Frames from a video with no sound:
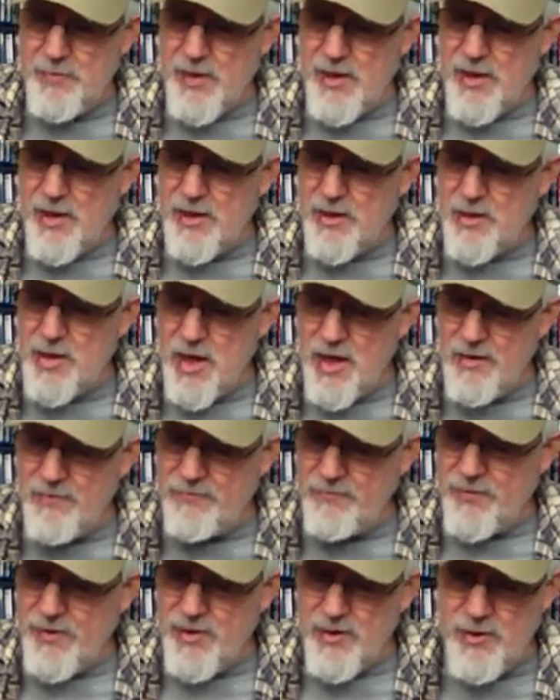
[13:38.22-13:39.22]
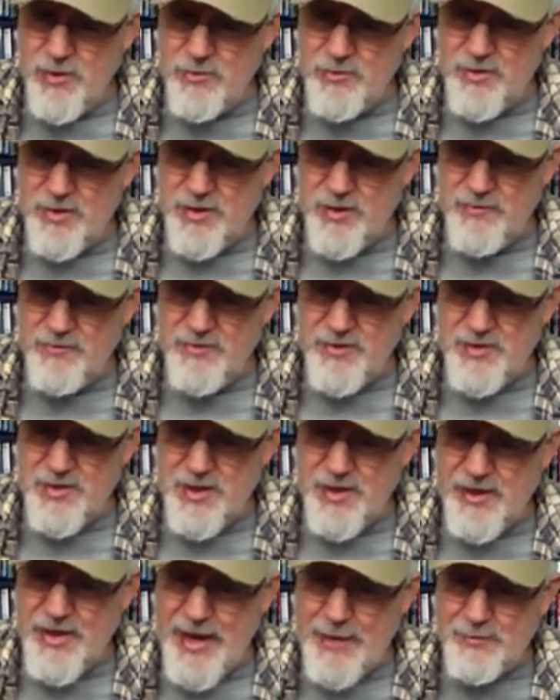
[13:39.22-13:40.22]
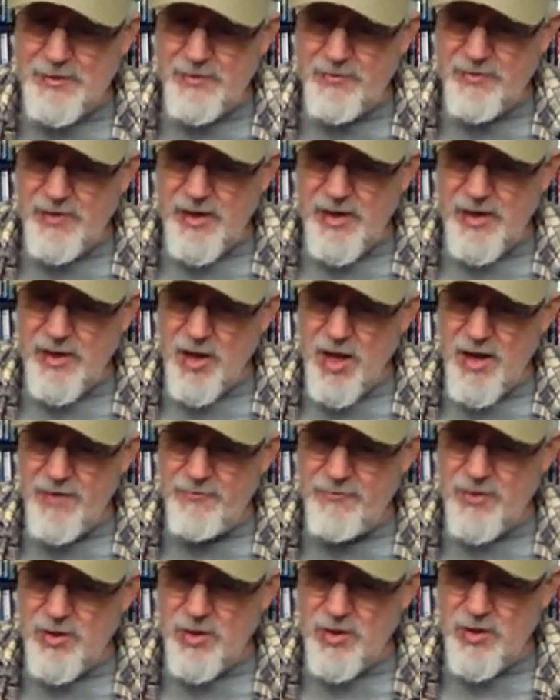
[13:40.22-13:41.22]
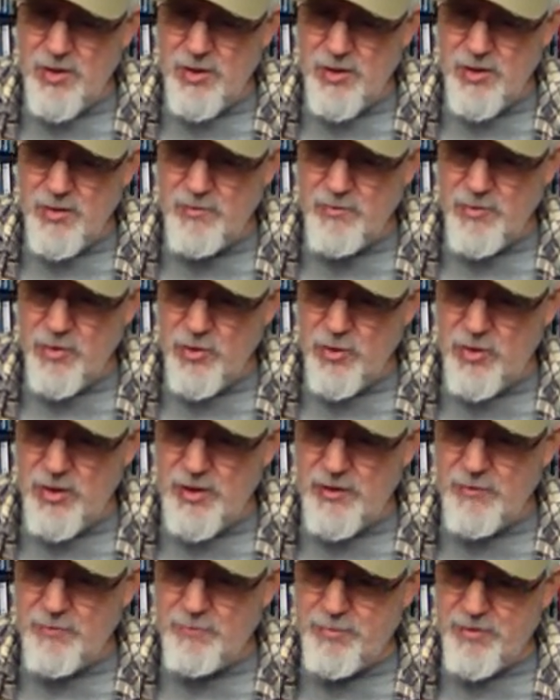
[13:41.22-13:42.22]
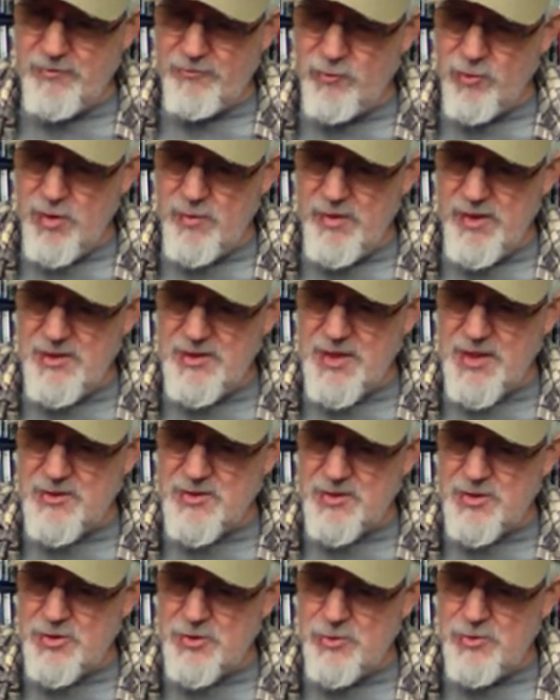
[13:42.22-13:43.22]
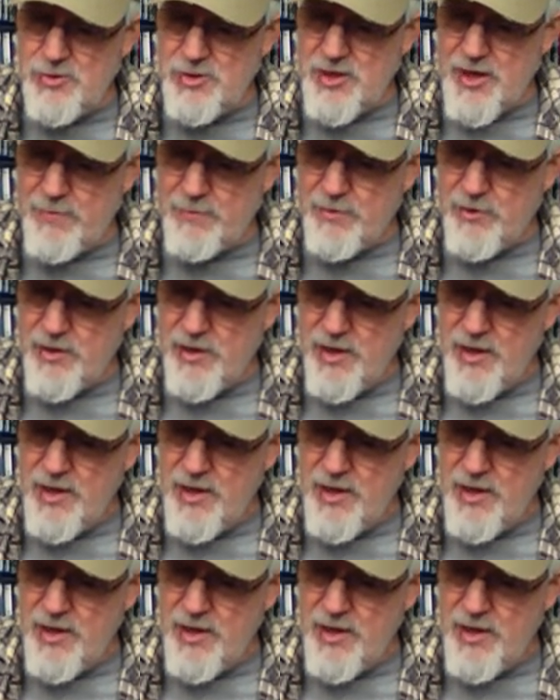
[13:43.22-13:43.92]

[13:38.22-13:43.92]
Uh, Colin Farrell delivers a captivating off the hook performance as Stu Shepard,